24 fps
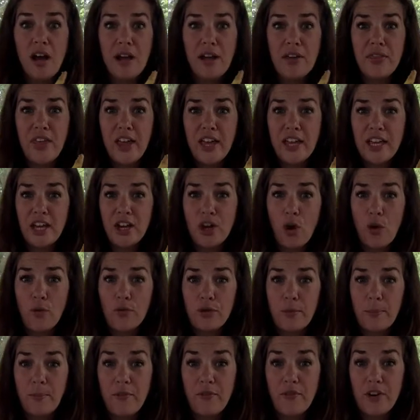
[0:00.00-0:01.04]
they can go
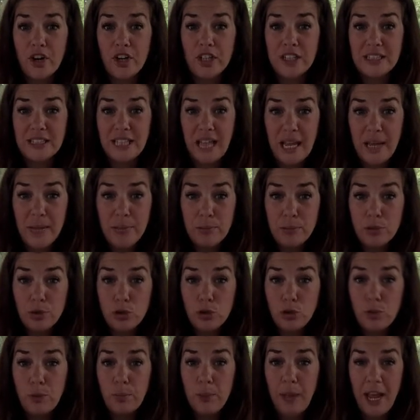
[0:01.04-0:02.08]
from a very light
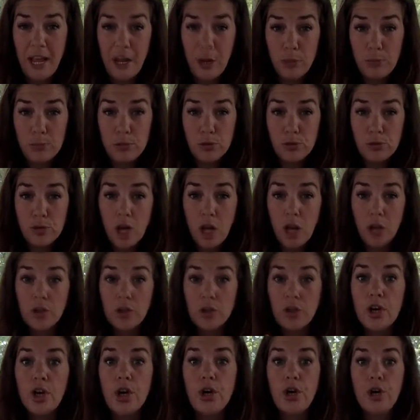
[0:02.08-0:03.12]
blue, pale blue
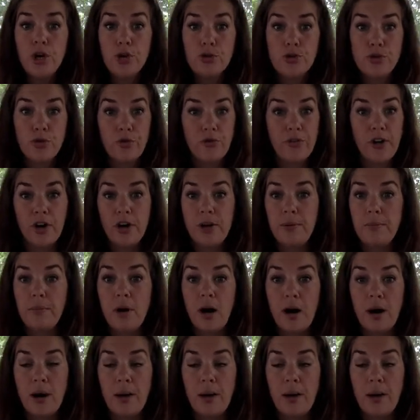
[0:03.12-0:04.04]
color to a very